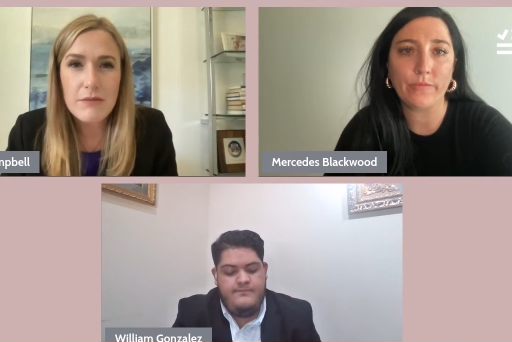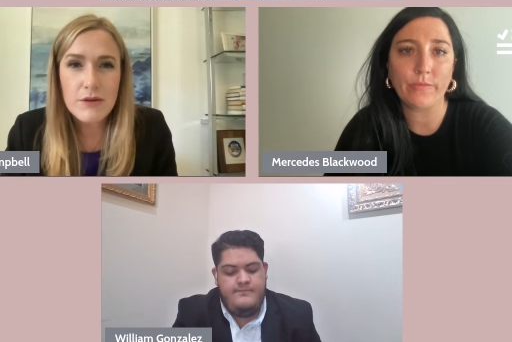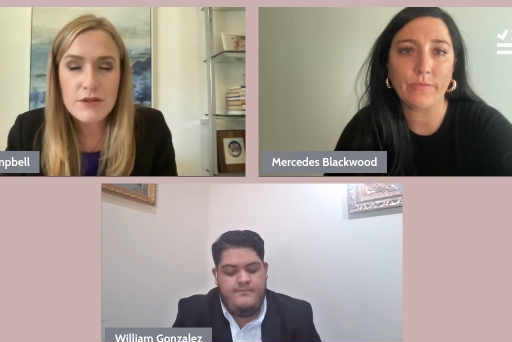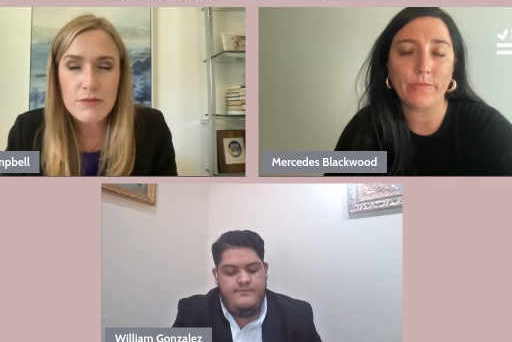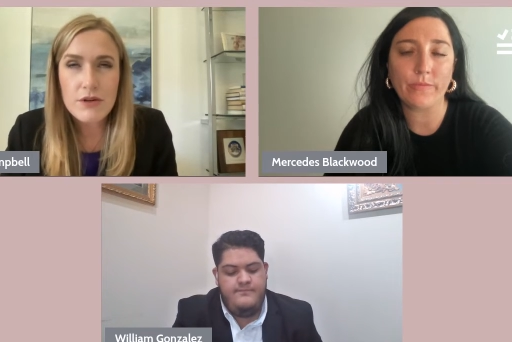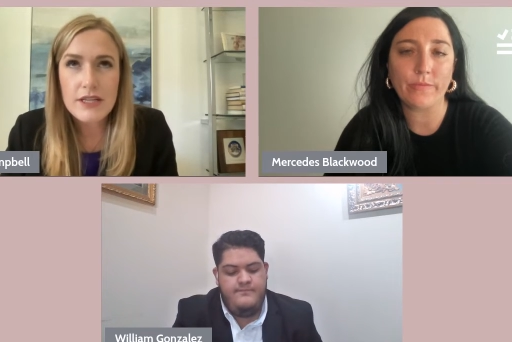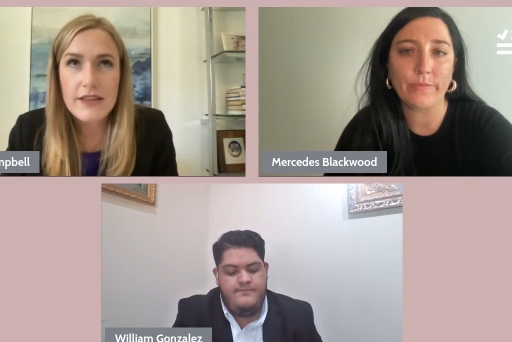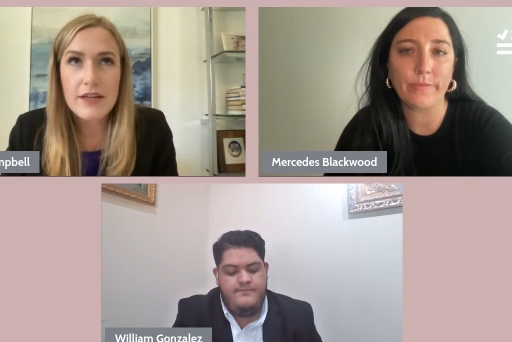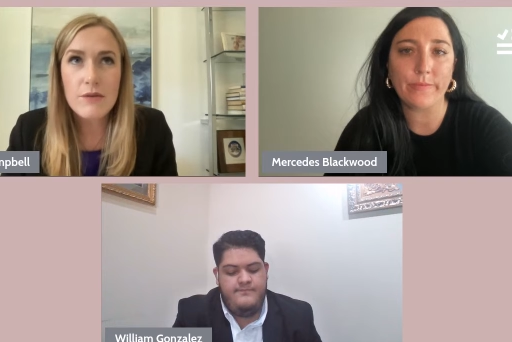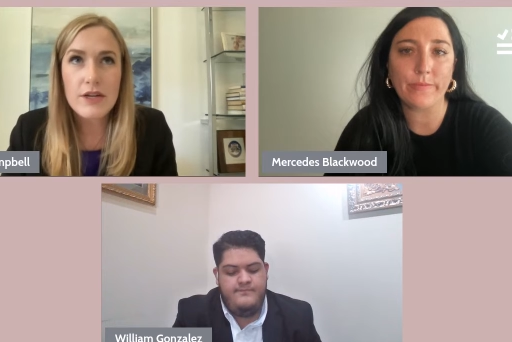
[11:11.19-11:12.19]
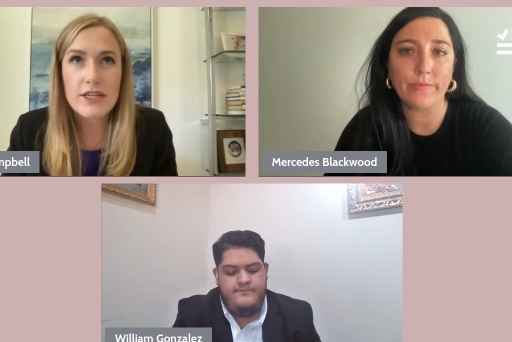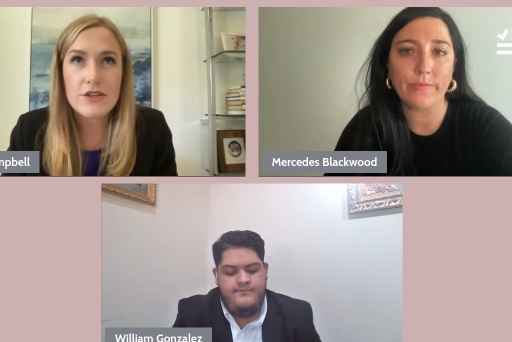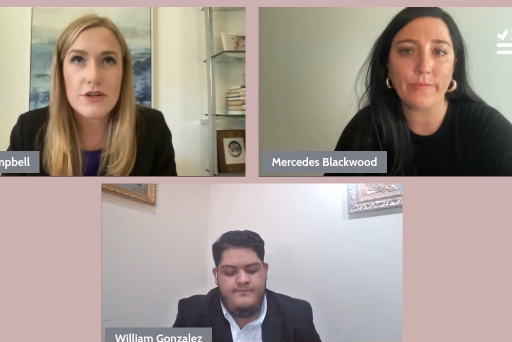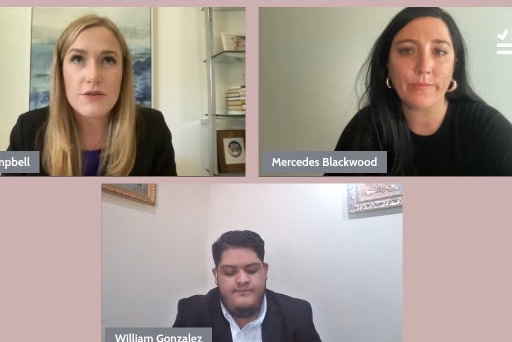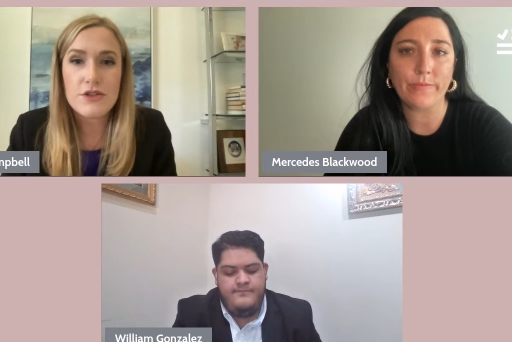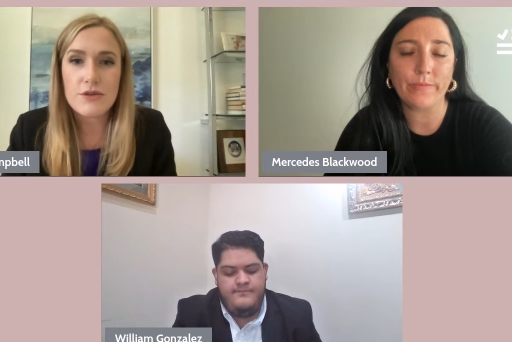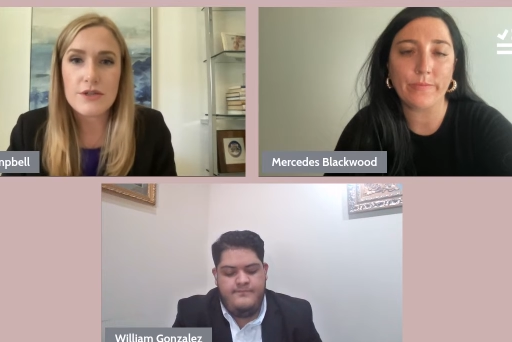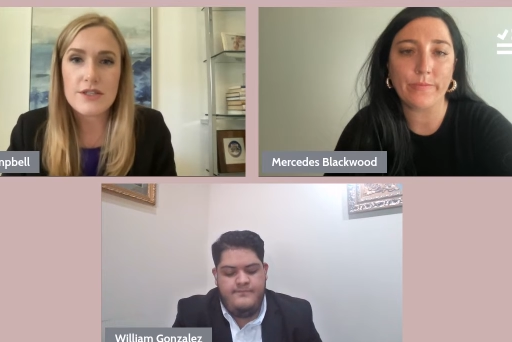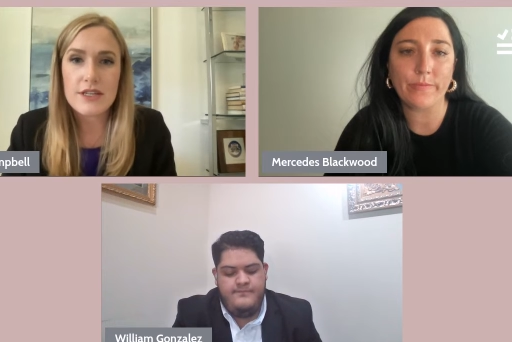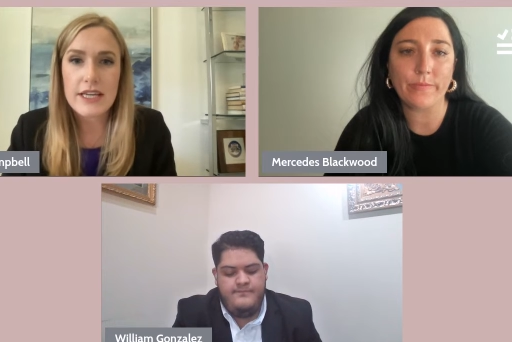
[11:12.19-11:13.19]
Speaker 1: And most importantly, I think what it shows
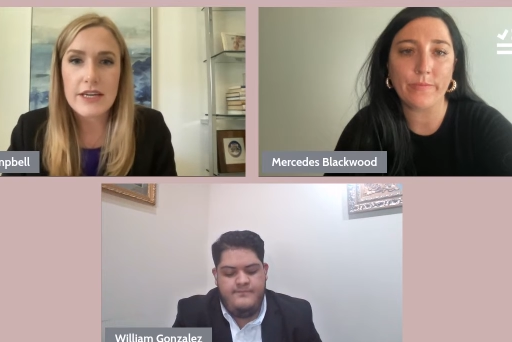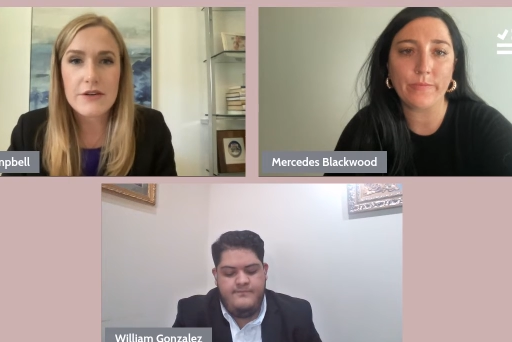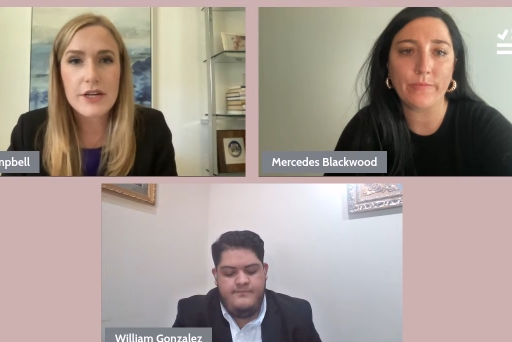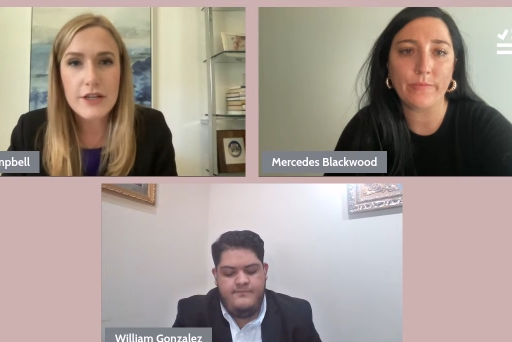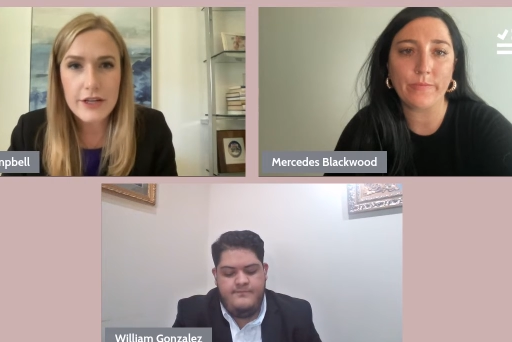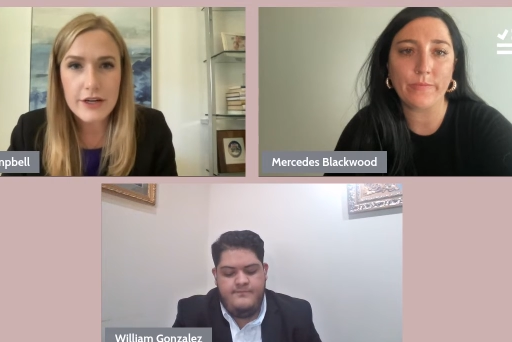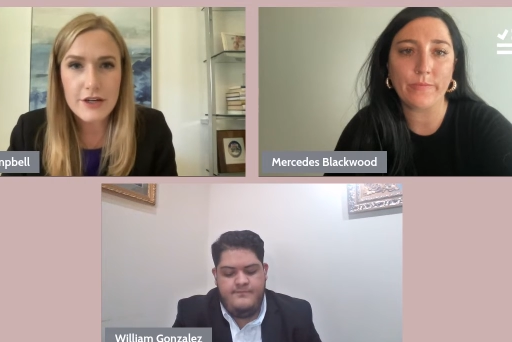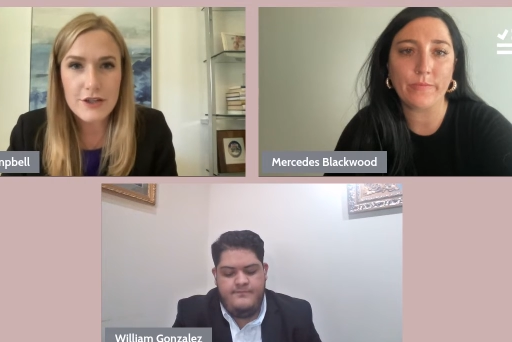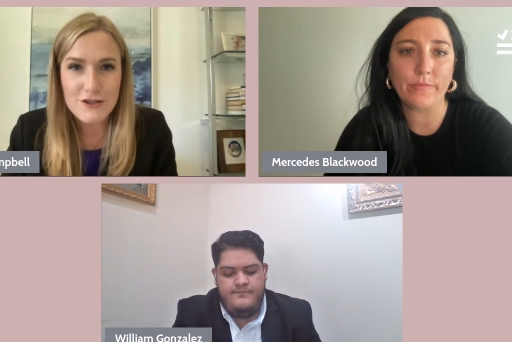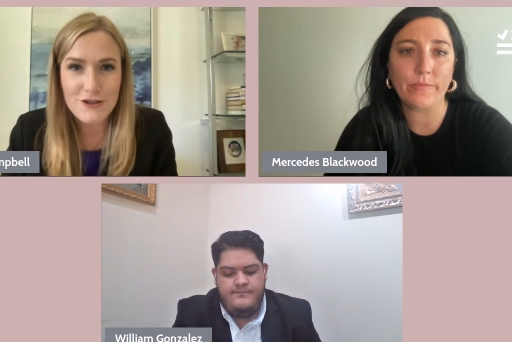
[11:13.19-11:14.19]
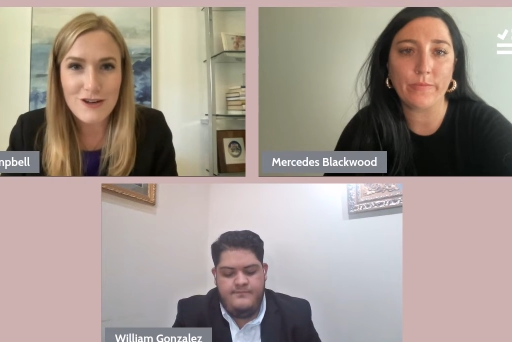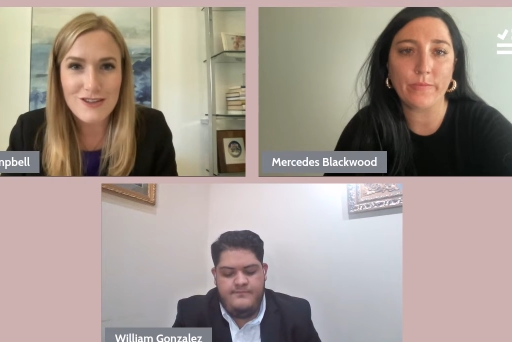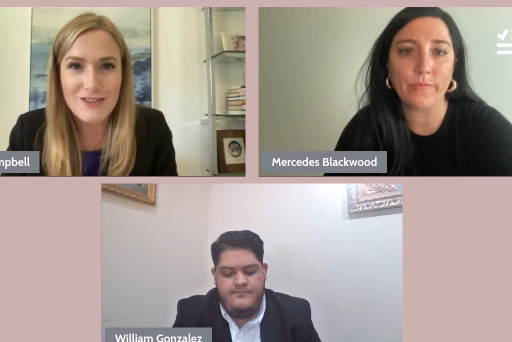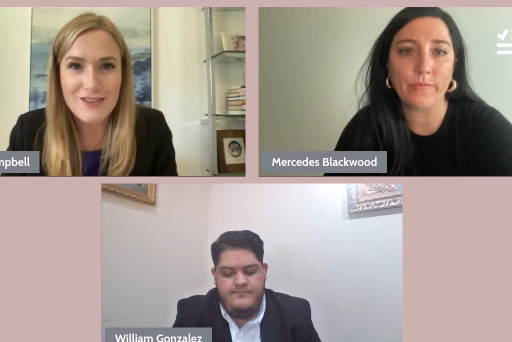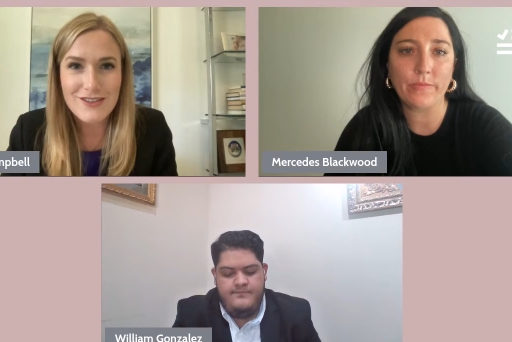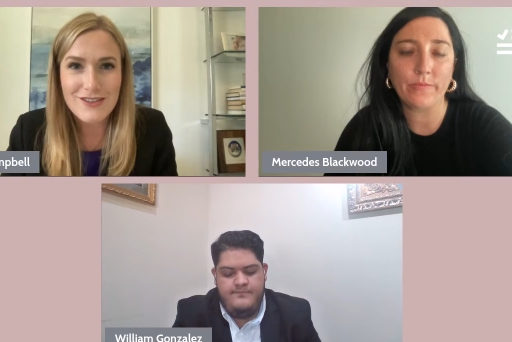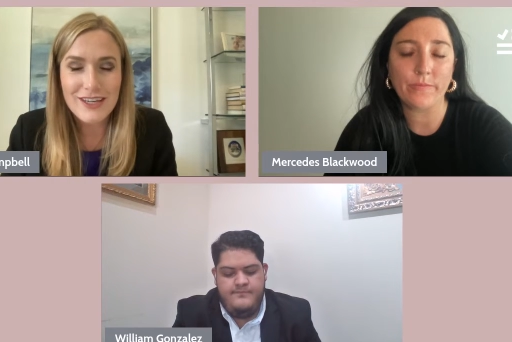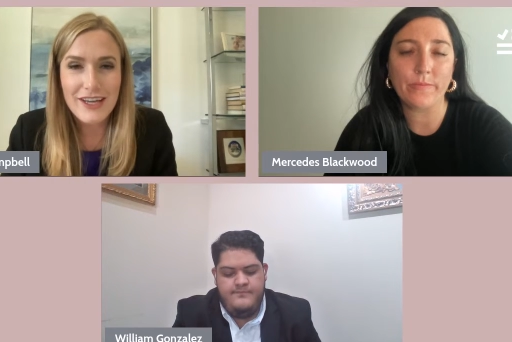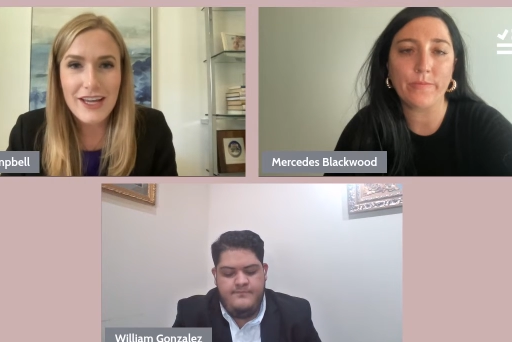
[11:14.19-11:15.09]
you is hearing their concerns